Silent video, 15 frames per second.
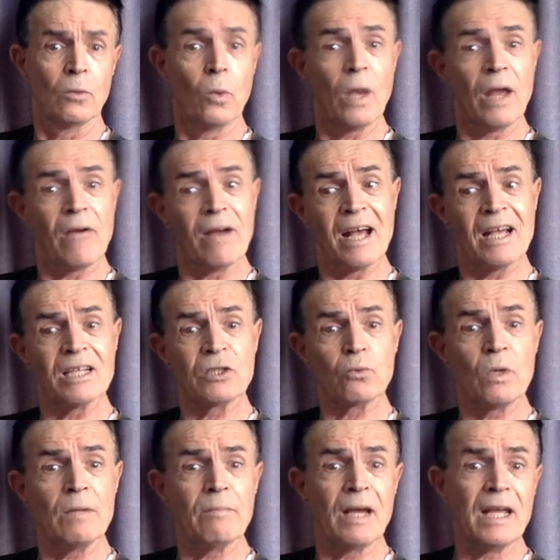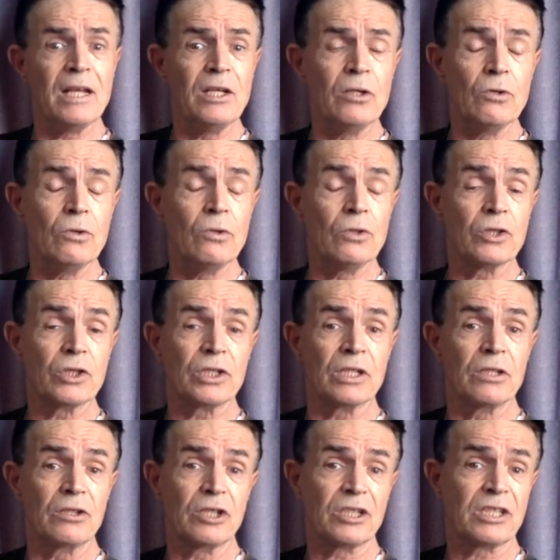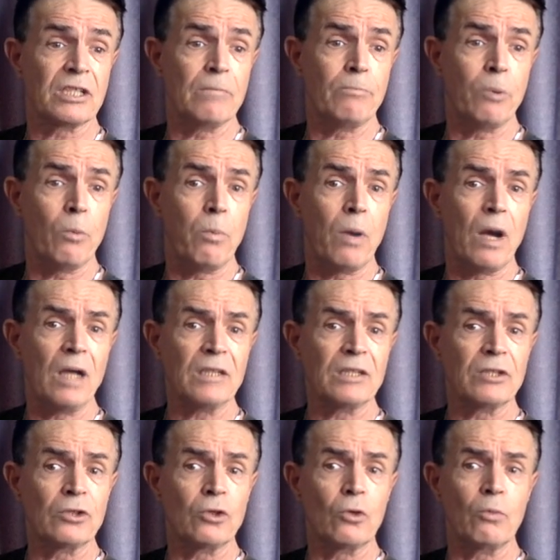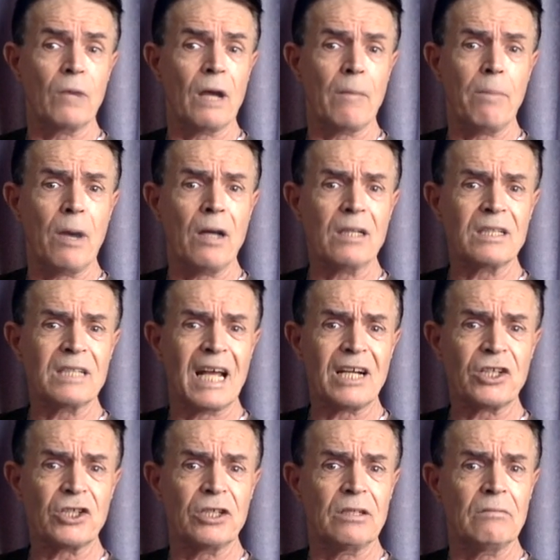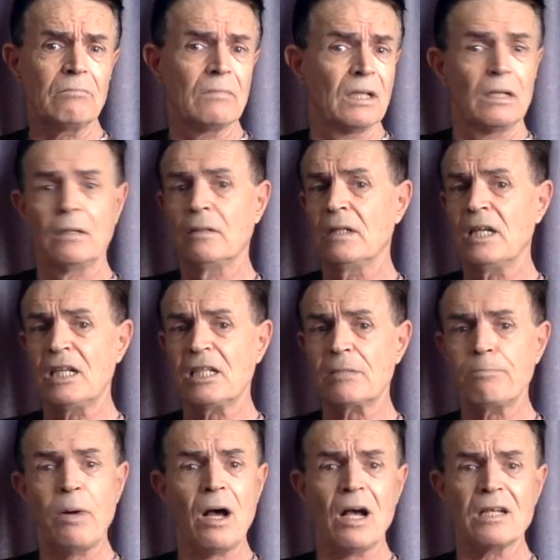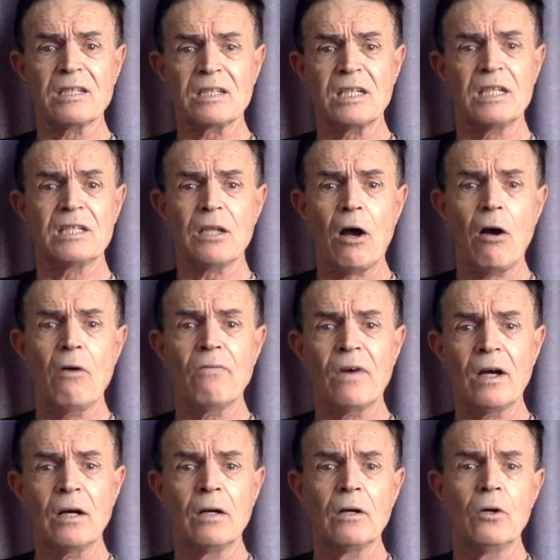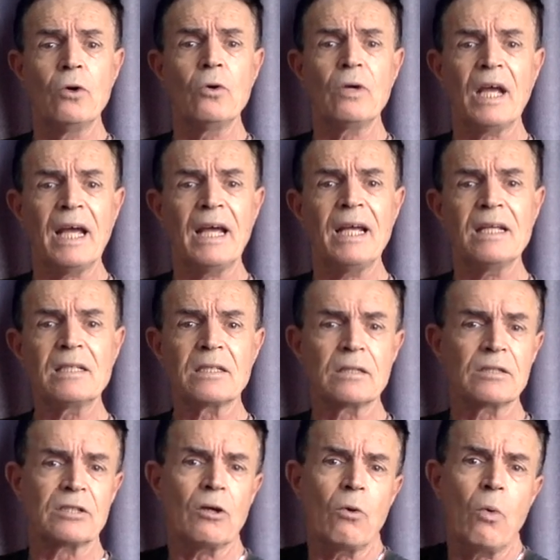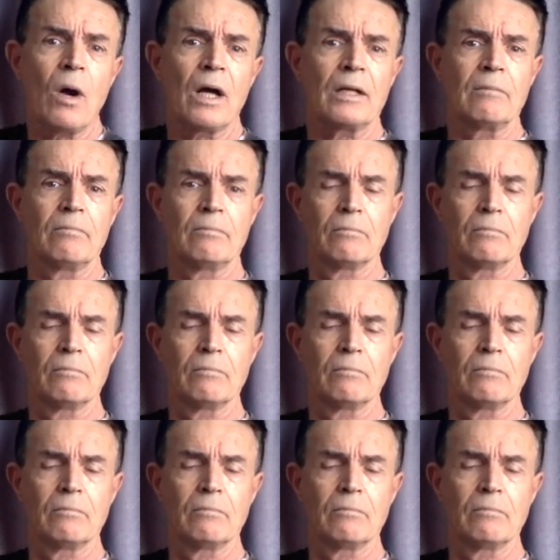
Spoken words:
Whereas we may use just simple past to talk about past action. It's past, it's over, who cares, so what?